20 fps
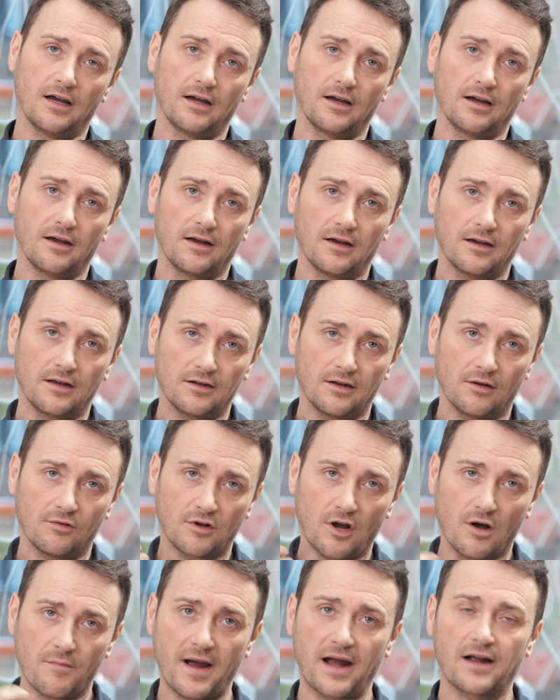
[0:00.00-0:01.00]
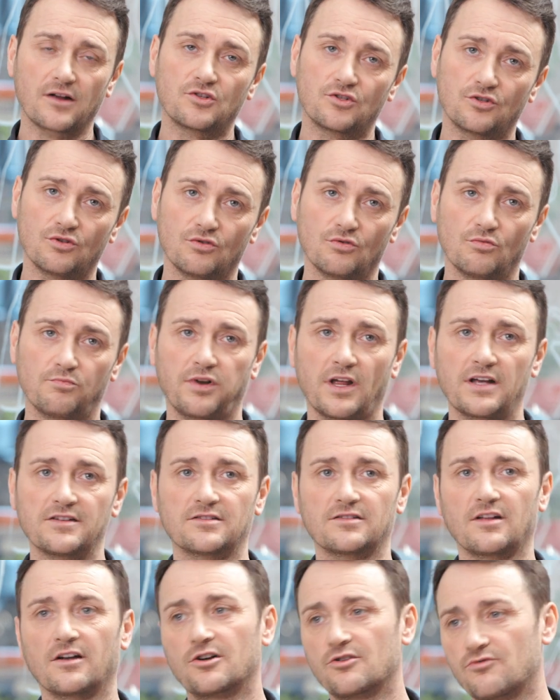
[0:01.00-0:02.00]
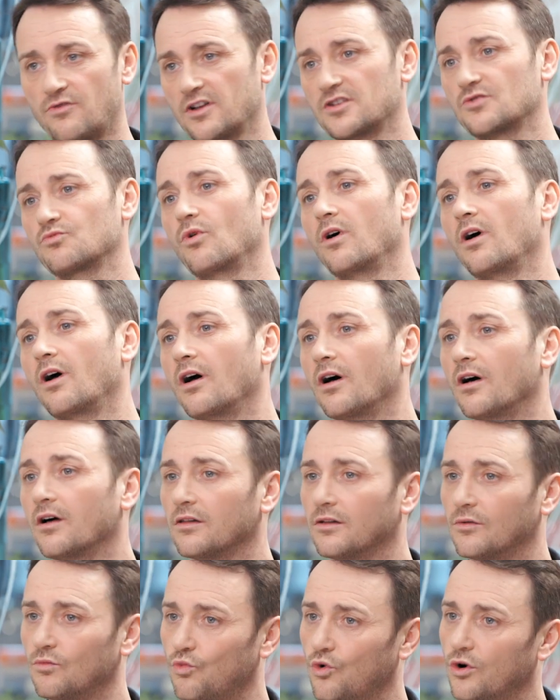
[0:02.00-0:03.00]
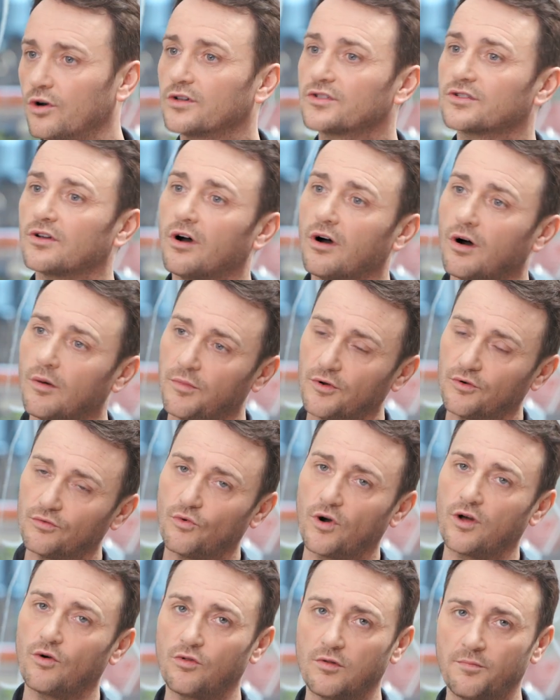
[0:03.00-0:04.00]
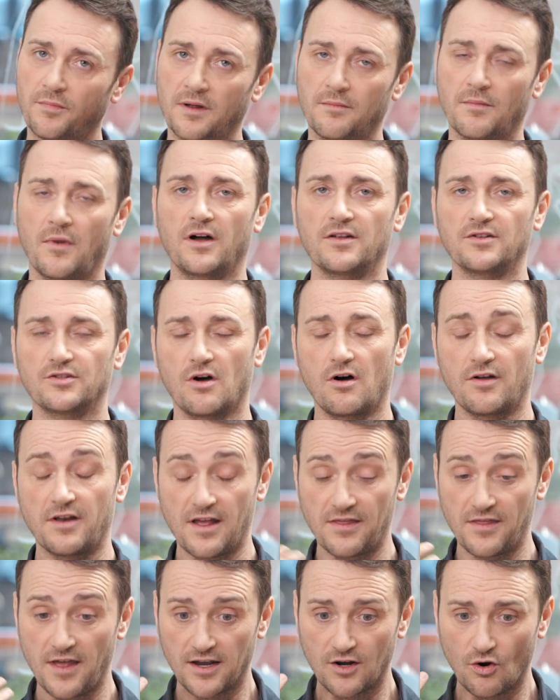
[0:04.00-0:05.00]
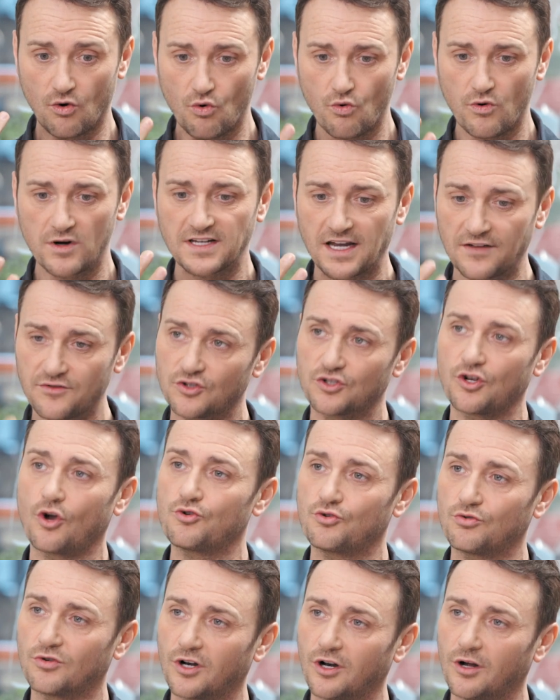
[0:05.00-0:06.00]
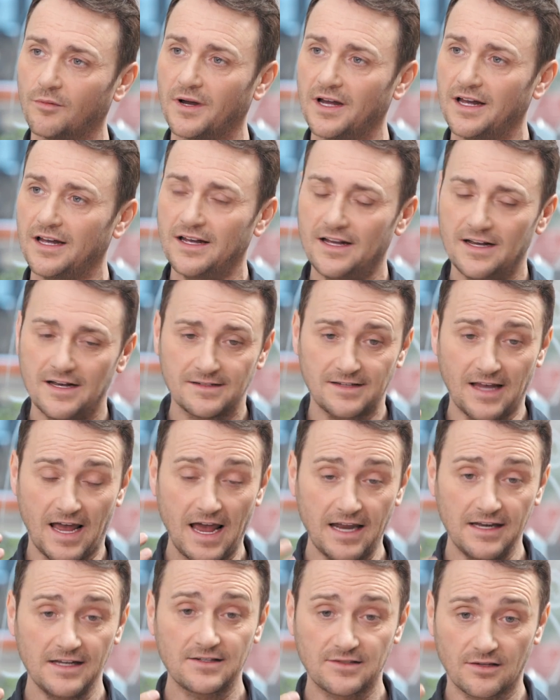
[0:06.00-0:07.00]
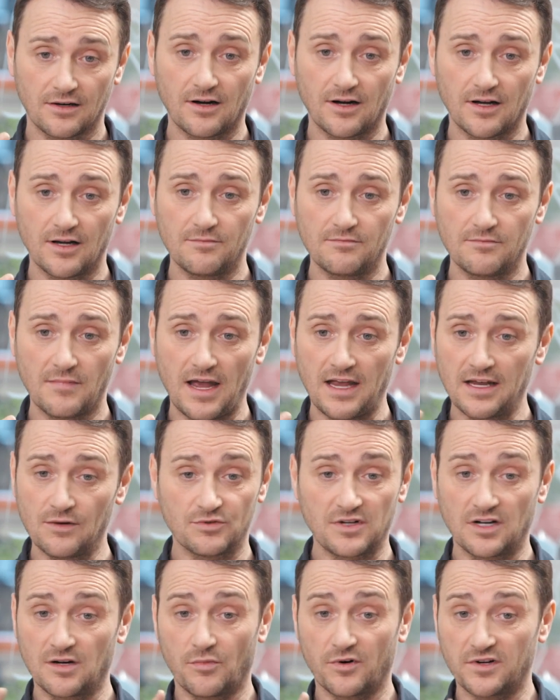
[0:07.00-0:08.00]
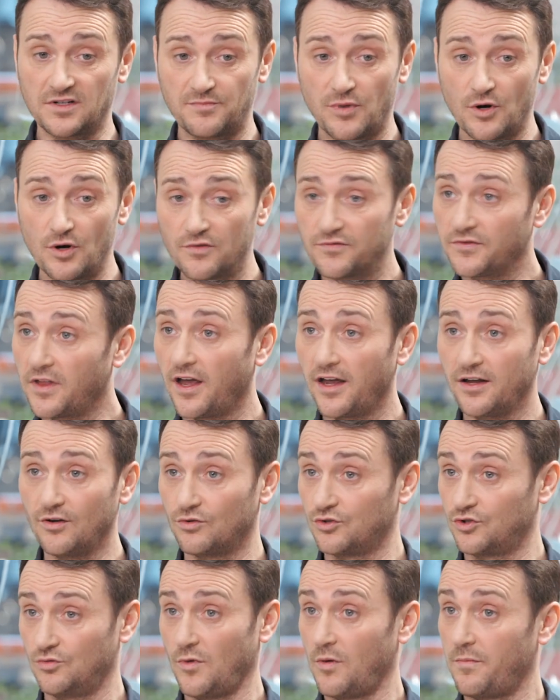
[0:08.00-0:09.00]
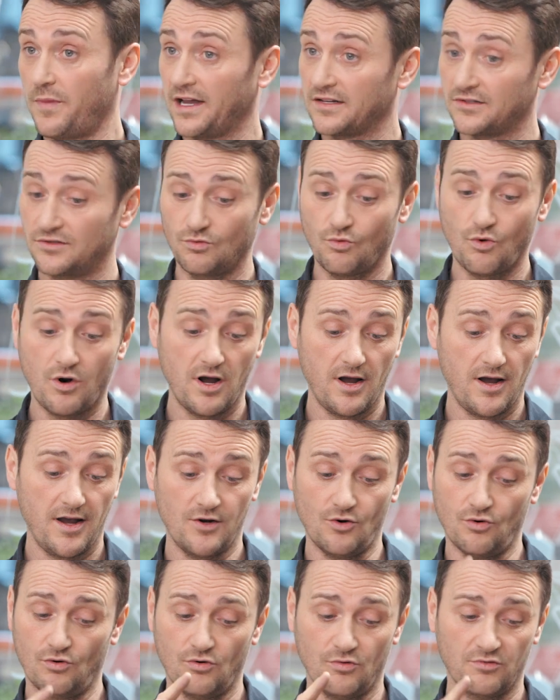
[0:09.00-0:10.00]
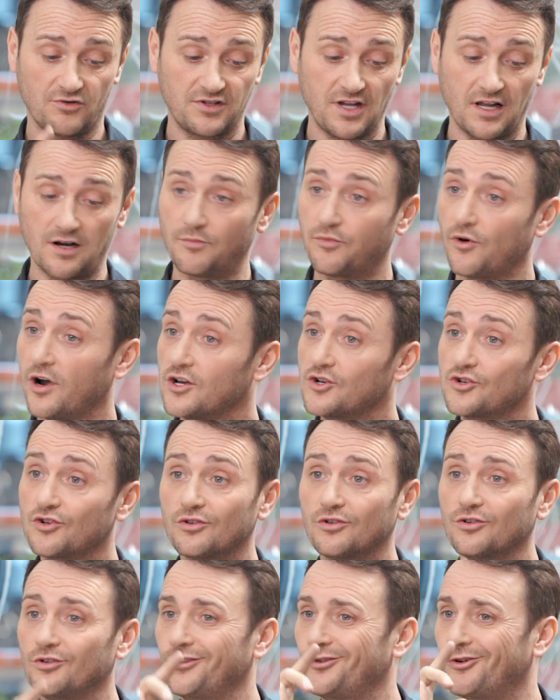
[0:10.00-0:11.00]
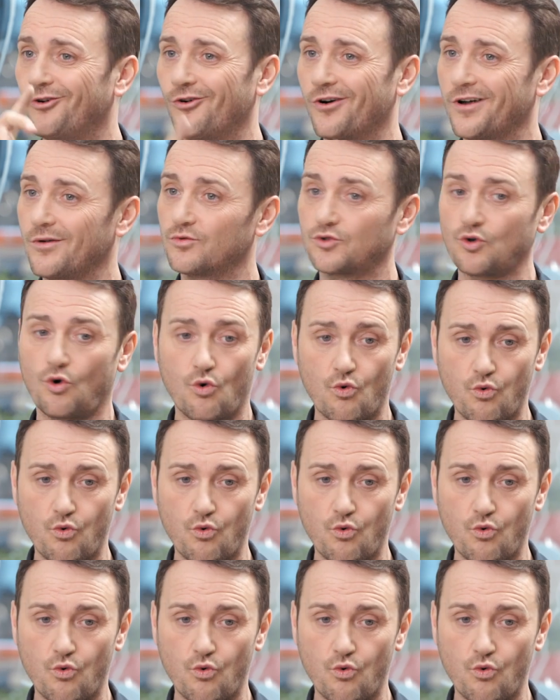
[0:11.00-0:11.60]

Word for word: uh, you know, go back to places like Creswell and Worksop and mm. where all the pit mines are. And they always had the social club. So anytime it was anybody's birthday or someone passed away or celebration, or it was